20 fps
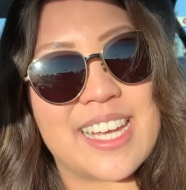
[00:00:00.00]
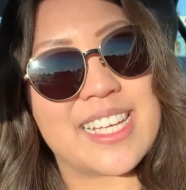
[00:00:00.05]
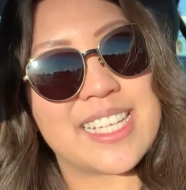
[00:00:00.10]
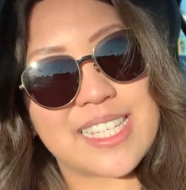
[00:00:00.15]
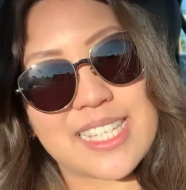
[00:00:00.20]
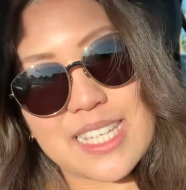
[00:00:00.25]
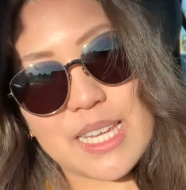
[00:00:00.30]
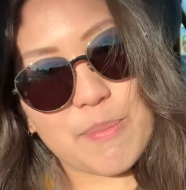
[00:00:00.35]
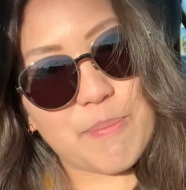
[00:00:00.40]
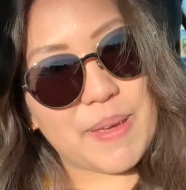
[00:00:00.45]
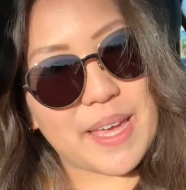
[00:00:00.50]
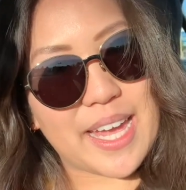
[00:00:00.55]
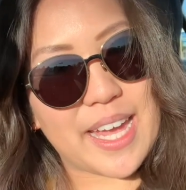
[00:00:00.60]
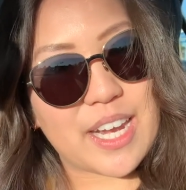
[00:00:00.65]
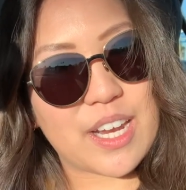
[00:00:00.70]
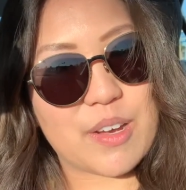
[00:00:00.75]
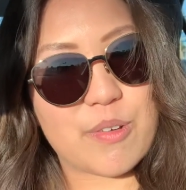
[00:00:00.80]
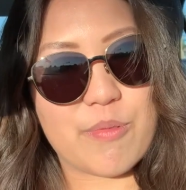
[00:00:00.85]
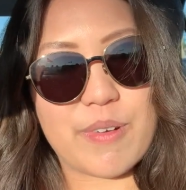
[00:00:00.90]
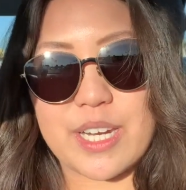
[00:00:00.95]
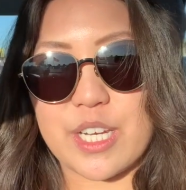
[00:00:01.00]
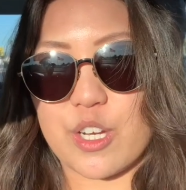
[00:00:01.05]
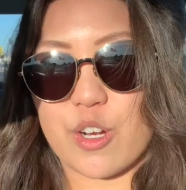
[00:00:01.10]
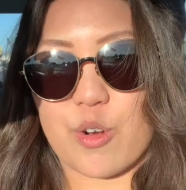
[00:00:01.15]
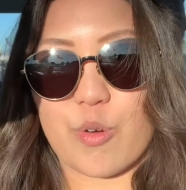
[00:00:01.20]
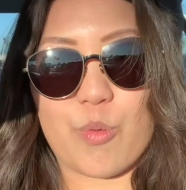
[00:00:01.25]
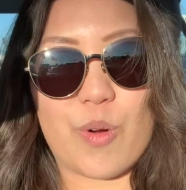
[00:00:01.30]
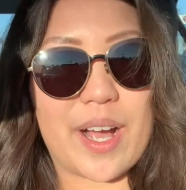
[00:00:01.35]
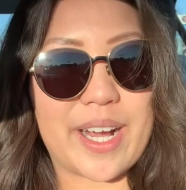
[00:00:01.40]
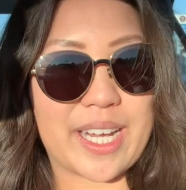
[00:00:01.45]
sip it when
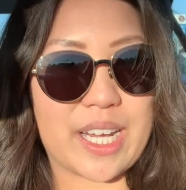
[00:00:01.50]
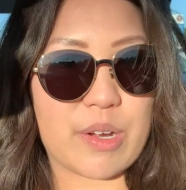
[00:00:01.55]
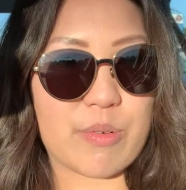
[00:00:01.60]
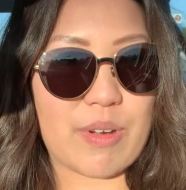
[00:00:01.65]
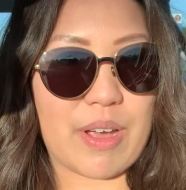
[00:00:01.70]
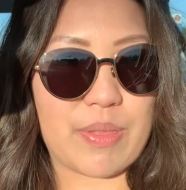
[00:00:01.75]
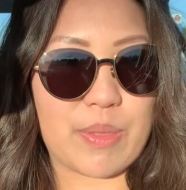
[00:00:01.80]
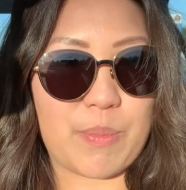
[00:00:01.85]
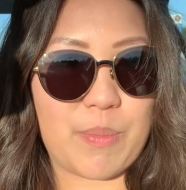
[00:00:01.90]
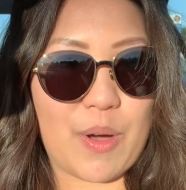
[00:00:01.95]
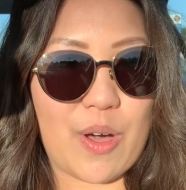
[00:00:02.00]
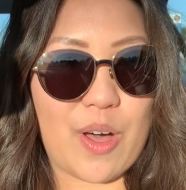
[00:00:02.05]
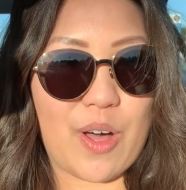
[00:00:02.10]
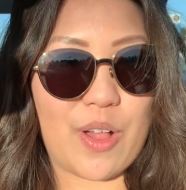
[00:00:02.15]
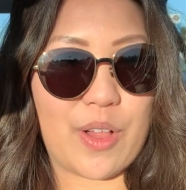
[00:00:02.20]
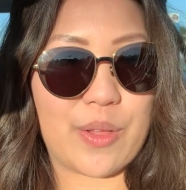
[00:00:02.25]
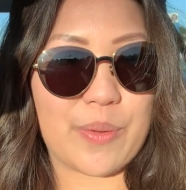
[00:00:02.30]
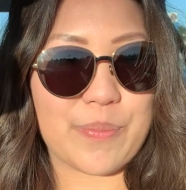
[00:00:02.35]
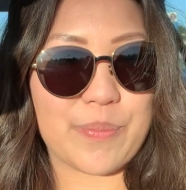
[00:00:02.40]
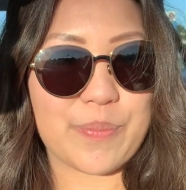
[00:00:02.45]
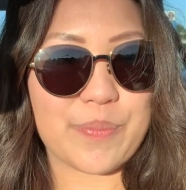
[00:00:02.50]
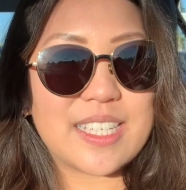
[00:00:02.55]
you're walking around the mall.